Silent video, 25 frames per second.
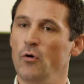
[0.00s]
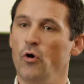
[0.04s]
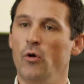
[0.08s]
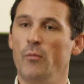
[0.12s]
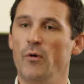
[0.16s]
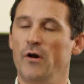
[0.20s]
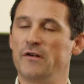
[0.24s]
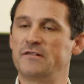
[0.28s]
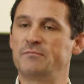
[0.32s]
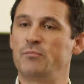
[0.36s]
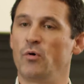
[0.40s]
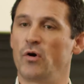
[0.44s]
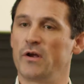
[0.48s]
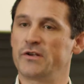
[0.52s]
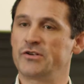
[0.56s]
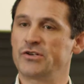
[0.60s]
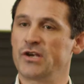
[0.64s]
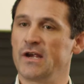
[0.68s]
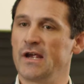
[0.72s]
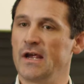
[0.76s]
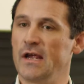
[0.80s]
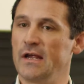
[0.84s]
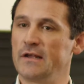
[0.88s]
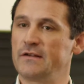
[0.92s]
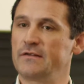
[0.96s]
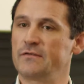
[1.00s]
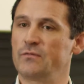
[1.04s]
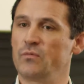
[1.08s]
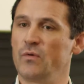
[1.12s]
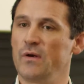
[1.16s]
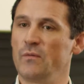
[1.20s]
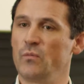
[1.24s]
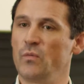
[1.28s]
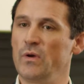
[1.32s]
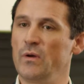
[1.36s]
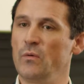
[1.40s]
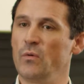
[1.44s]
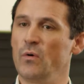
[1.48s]
almost by chance
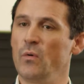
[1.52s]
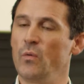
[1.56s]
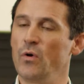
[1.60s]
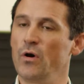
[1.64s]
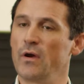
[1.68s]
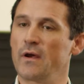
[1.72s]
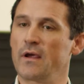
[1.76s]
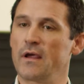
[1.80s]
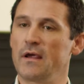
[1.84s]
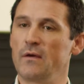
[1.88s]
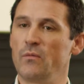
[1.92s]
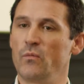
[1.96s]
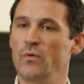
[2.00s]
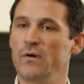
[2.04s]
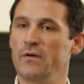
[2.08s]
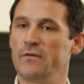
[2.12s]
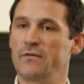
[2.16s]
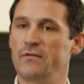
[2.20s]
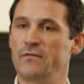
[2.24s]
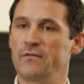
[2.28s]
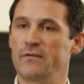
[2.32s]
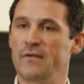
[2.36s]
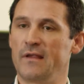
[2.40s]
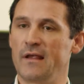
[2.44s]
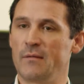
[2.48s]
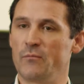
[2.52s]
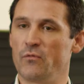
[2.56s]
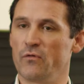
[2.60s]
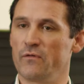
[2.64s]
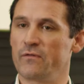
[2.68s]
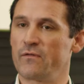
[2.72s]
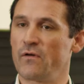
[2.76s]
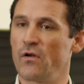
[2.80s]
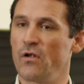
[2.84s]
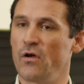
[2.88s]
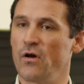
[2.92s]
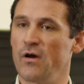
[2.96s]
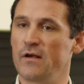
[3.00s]
when we were working with a number
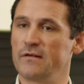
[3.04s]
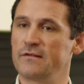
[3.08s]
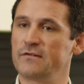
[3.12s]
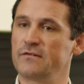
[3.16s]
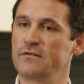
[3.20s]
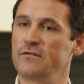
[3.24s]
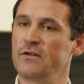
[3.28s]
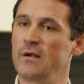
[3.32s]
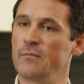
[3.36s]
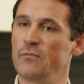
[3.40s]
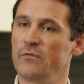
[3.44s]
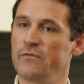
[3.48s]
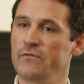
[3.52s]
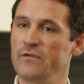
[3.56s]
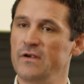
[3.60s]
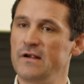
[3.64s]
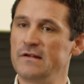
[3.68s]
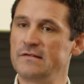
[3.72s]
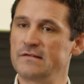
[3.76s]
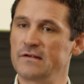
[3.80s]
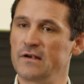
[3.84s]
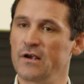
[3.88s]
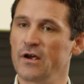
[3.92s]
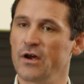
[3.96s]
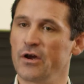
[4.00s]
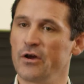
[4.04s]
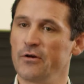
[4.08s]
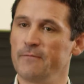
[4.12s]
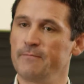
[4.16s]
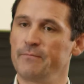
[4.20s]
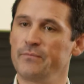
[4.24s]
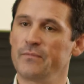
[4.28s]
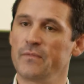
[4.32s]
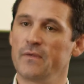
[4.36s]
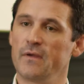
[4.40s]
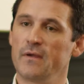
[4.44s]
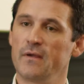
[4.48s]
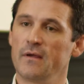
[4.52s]
of clients a number of years ago
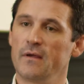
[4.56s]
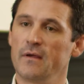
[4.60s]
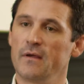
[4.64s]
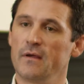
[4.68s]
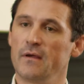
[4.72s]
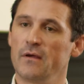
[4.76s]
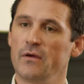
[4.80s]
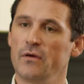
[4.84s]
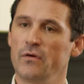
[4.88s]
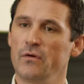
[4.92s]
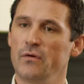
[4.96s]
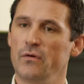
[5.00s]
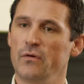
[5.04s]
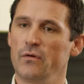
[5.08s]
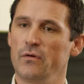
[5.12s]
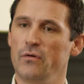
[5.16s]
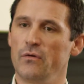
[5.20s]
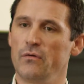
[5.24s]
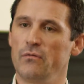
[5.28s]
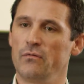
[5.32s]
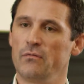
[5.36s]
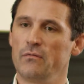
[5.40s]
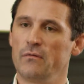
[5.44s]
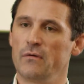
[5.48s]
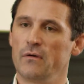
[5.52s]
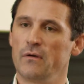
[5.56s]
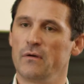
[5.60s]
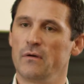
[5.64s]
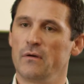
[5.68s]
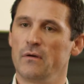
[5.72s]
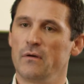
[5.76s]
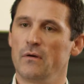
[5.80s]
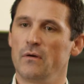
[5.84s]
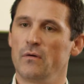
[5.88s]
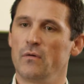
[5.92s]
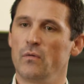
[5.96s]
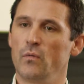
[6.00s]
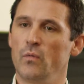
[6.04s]
who
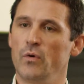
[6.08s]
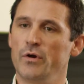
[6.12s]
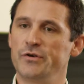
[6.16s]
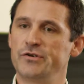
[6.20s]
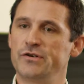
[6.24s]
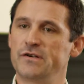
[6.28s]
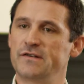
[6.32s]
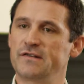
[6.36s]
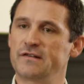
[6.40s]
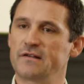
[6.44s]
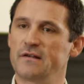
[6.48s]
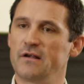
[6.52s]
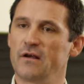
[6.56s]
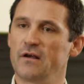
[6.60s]
were just